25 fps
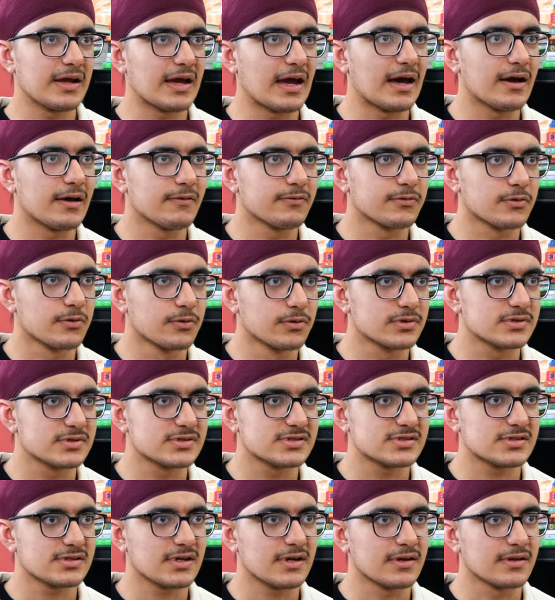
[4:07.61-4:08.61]
have
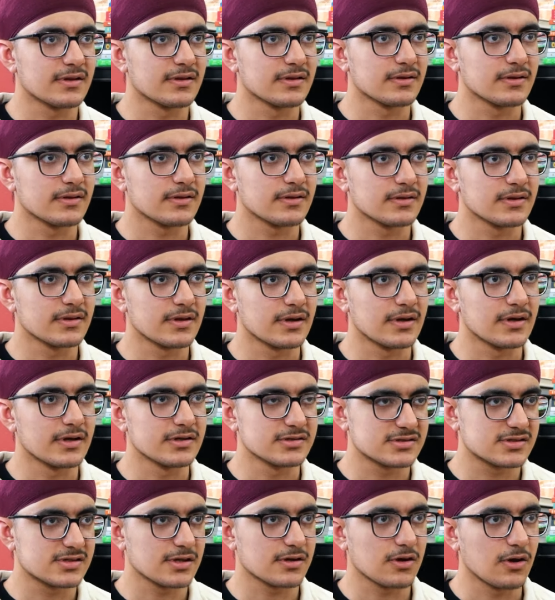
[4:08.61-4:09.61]
roots in the
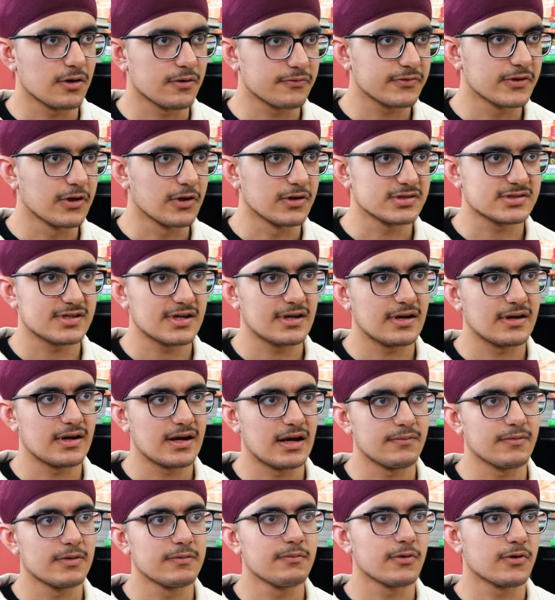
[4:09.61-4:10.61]
history of the Australian
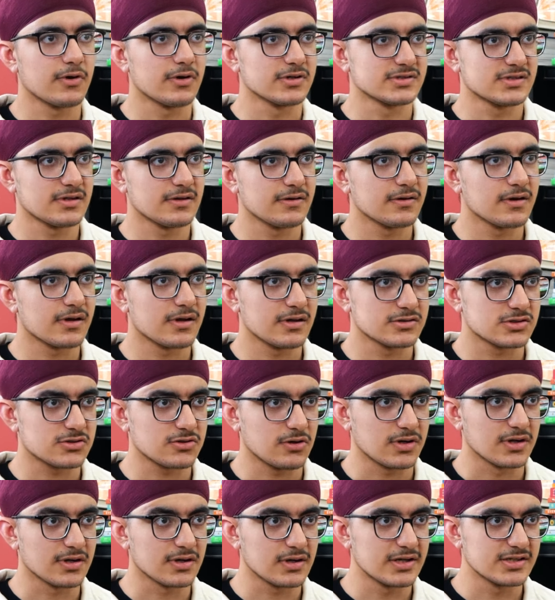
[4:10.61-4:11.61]
Army because they are
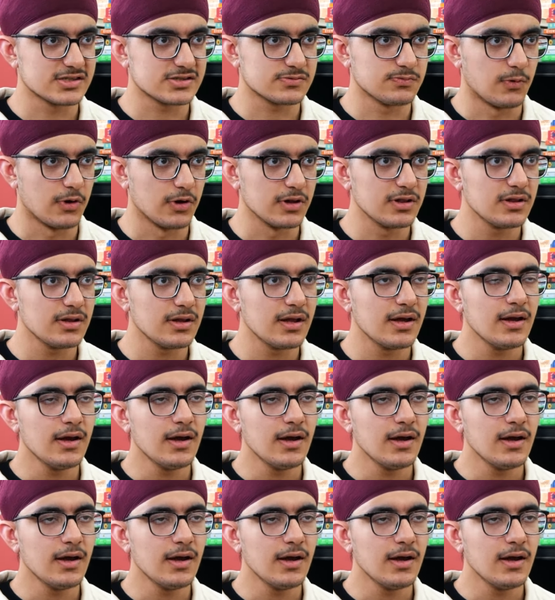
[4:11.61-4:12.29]
historically small.